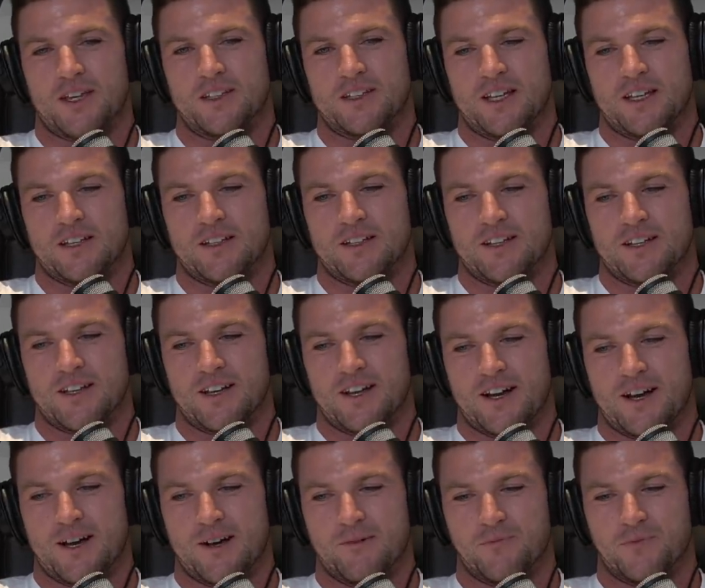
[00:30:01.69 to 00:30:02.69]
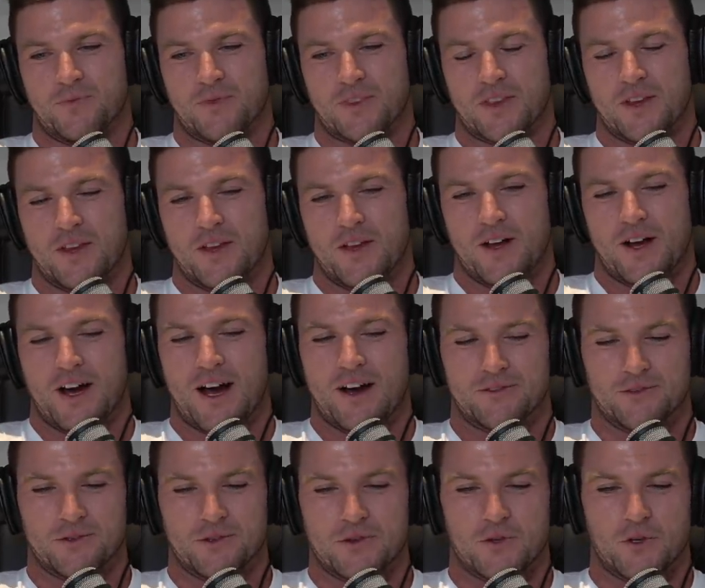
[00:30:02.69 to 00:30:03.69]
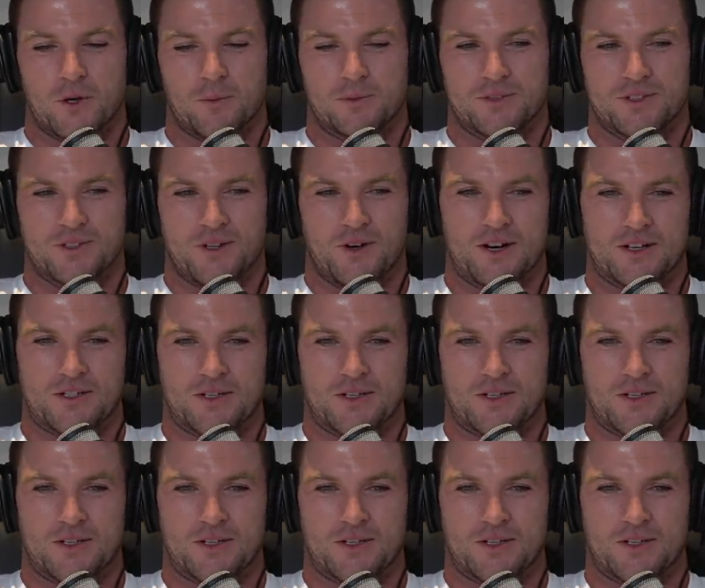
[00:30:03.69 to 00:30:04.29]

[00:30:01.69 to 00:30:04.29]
And then after he dropped it, I